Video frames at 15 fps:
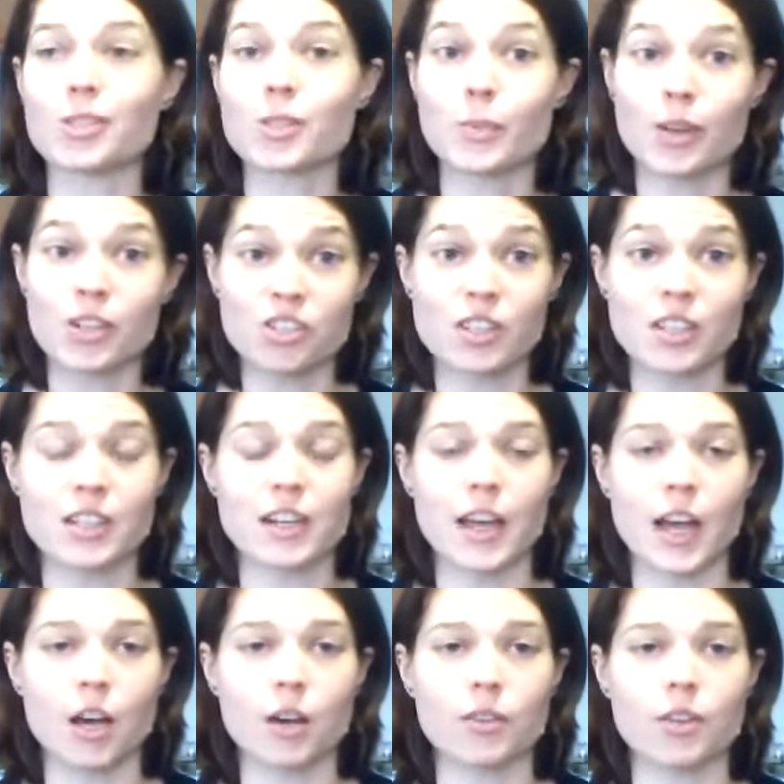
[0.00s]
especially
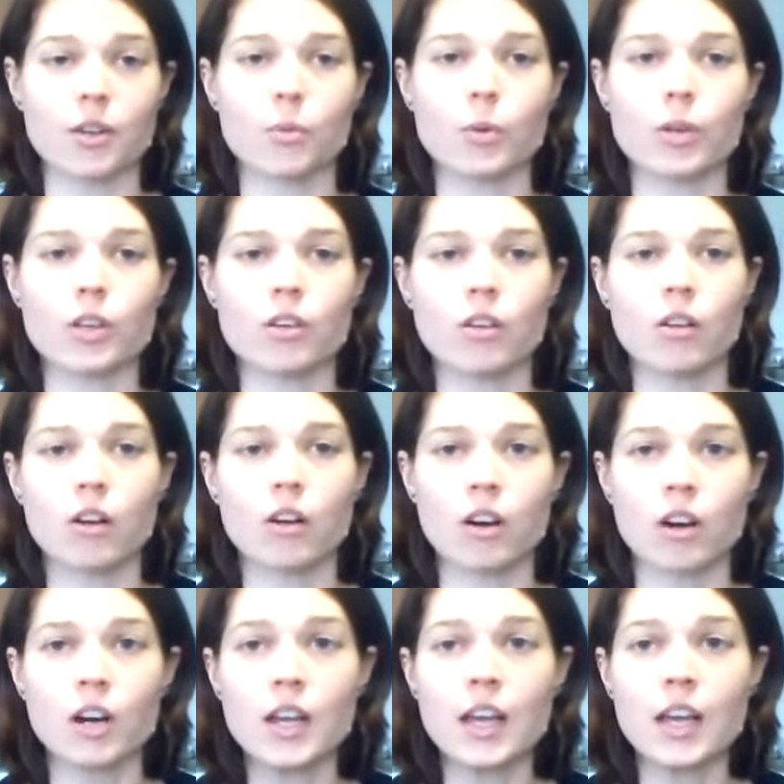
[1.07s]
now that we
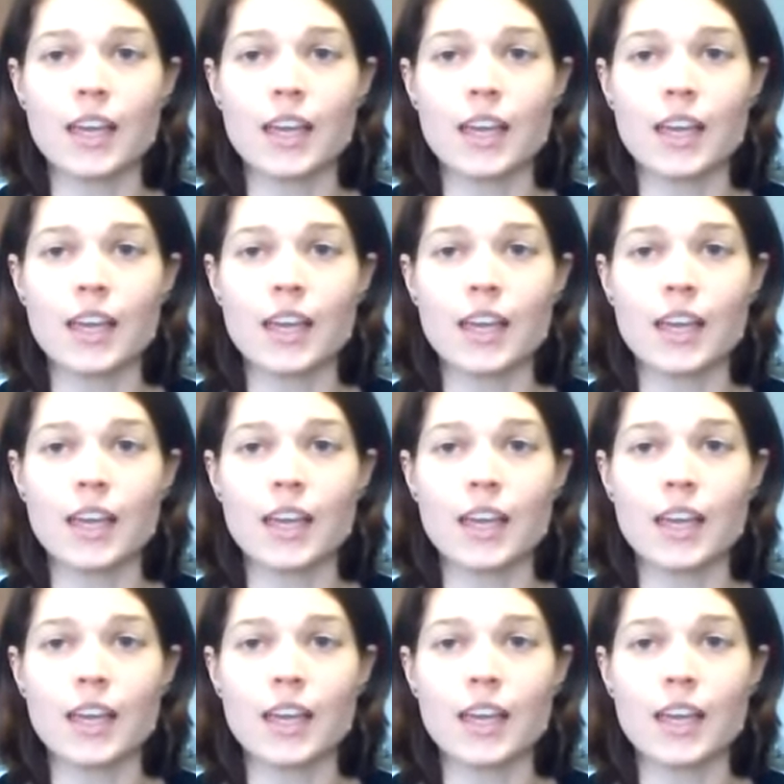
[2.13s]
are